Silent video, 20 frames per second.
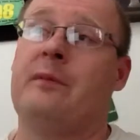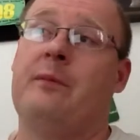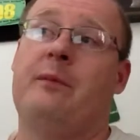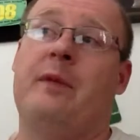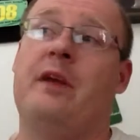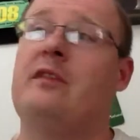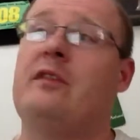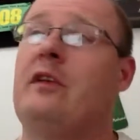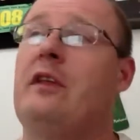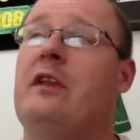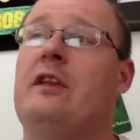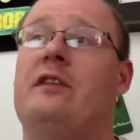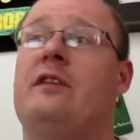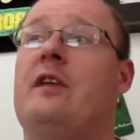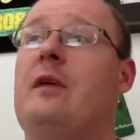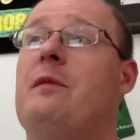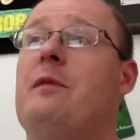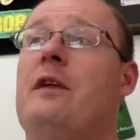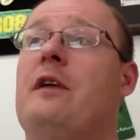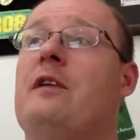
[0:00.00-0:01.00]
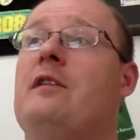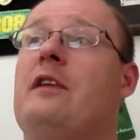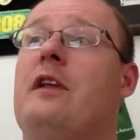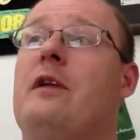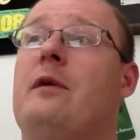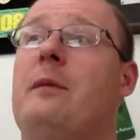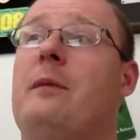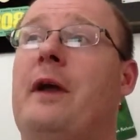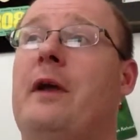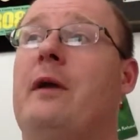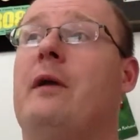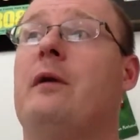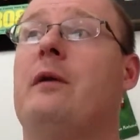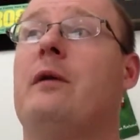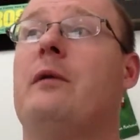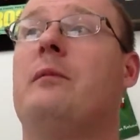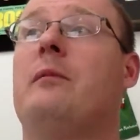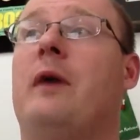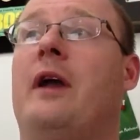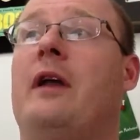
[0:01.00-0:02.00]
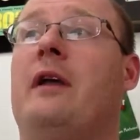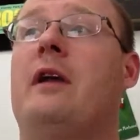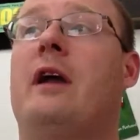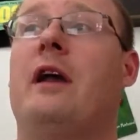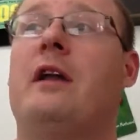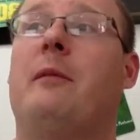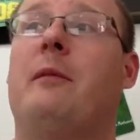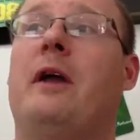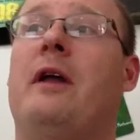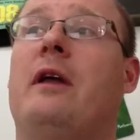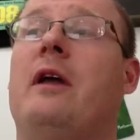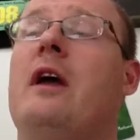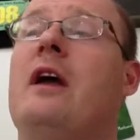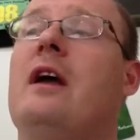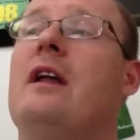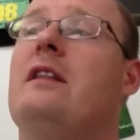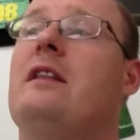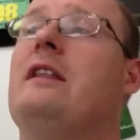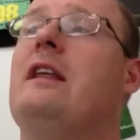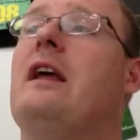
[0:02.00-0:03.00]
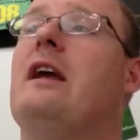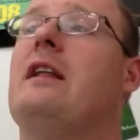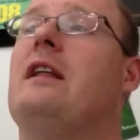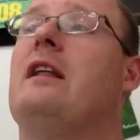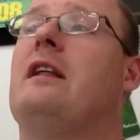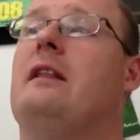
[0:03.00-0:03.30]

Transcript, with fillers: basically the same things that are my my kind of my the,